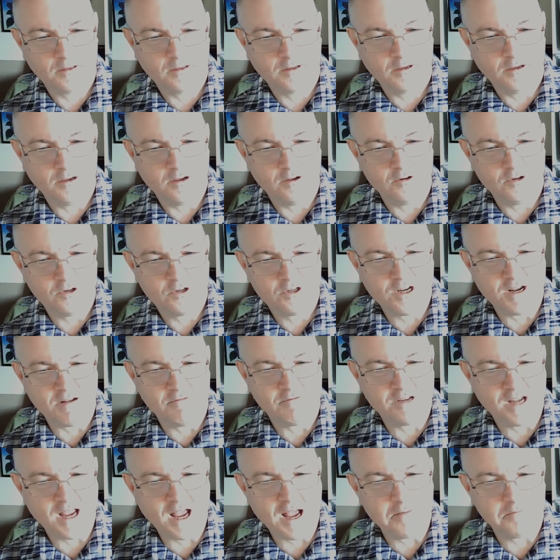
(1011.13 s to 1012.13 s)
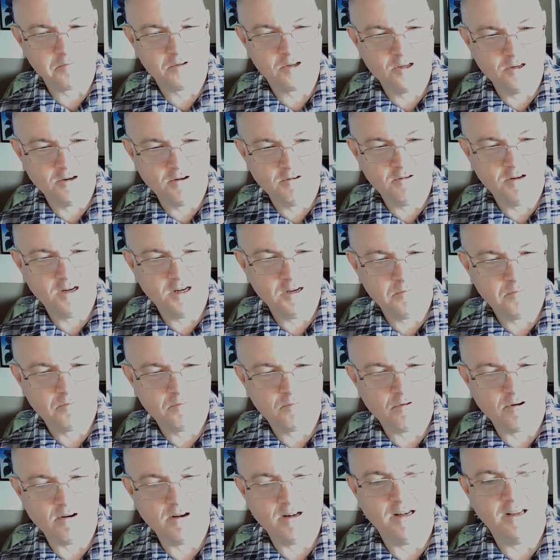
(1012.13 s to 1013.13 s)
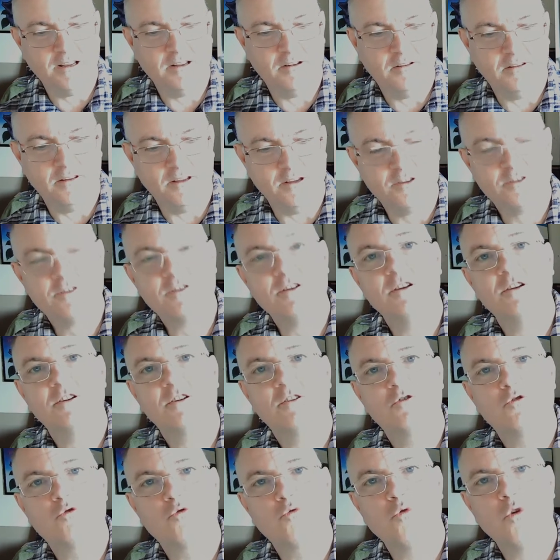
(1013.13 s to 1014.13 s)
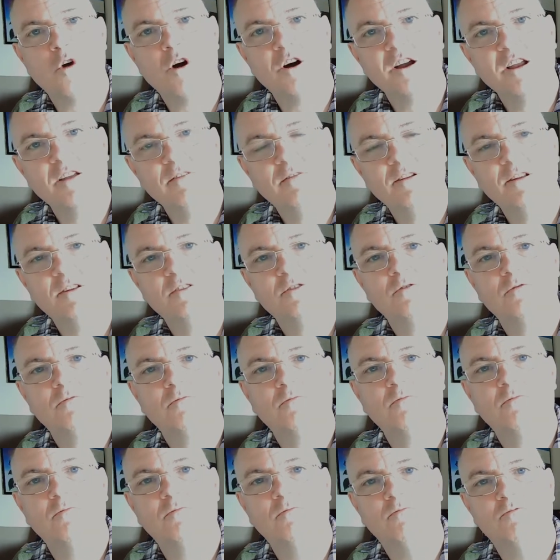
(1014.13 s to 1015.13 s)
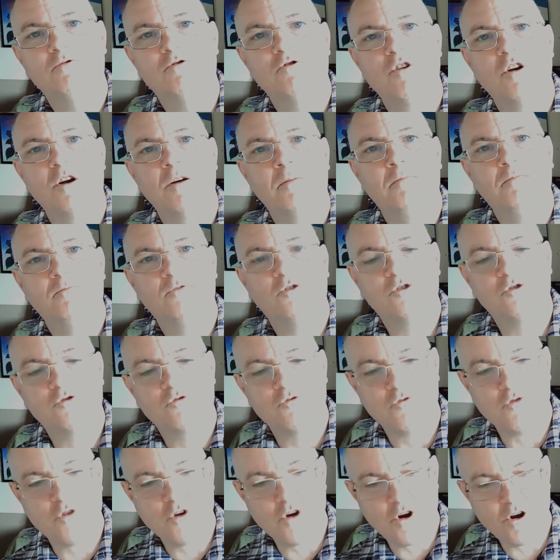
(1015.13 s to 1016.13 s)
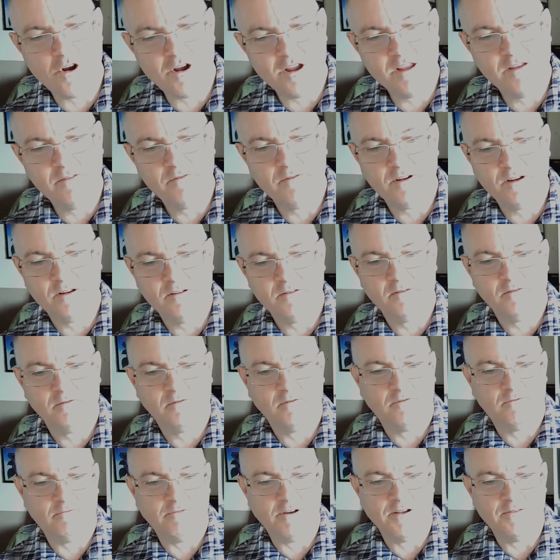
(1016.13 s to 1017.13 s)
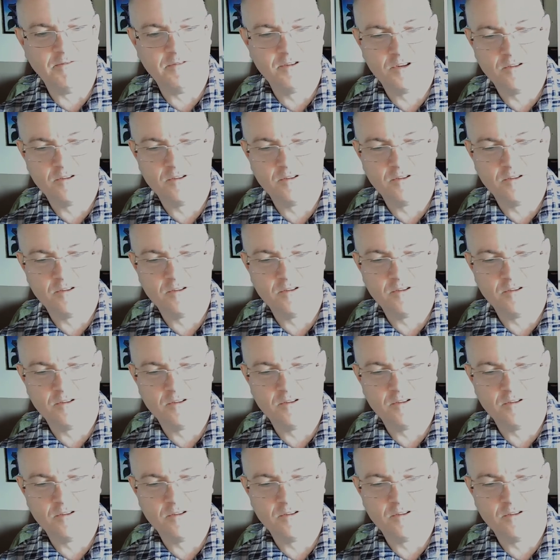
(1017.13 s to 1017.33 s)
Sounds absolutely brilliant, this does. Driving drums, driving riffs.